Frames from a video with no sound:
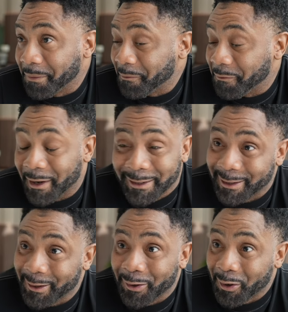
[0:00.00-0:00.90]

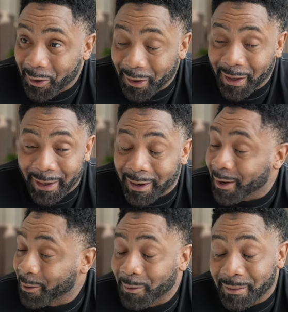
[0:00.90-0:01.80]
Francis
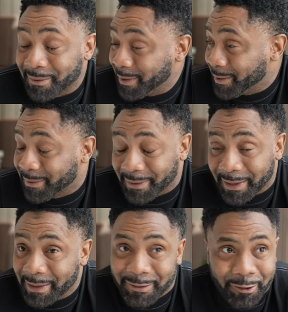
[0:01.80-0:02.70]
Ngannou is is
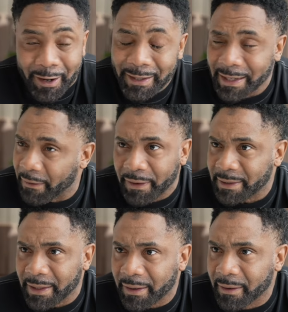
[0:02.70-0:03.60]
he's crazy
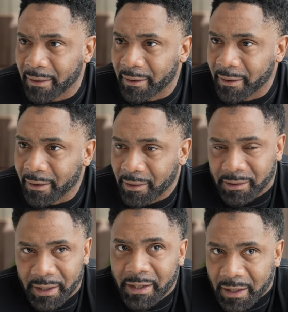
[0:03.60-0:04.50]
athletic.
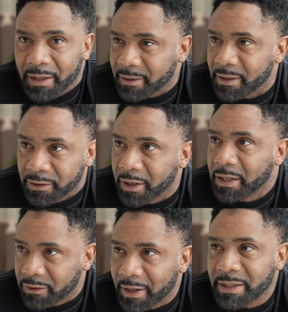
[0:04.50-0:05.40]
He's, he is. He's,
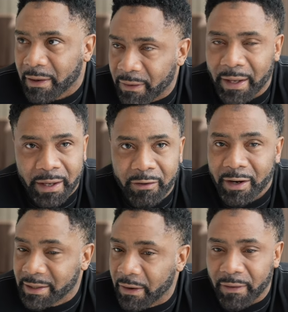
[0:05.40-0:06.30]
he's crazy athletic.
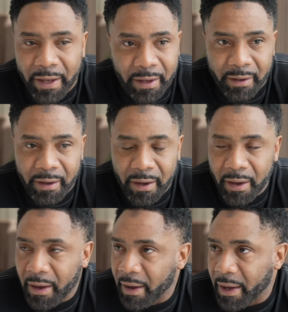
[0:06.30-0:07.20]
Crazy athletic,
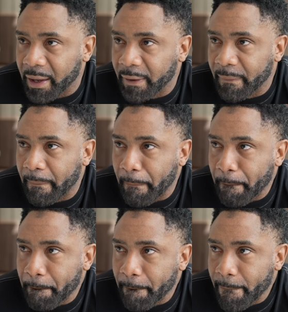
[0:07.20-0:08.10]
and
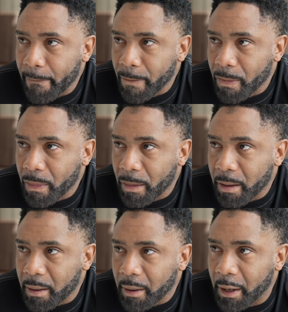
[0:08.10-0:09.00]

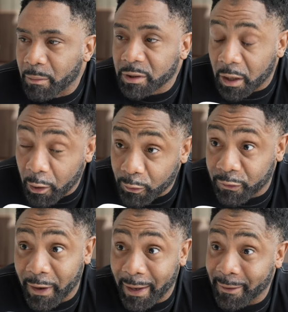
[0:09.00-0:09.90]
it was a close
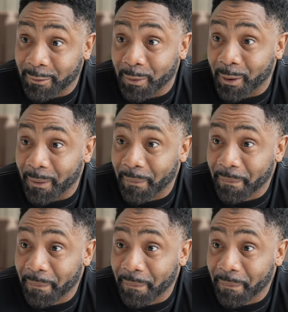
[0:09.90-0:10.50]
fight as well,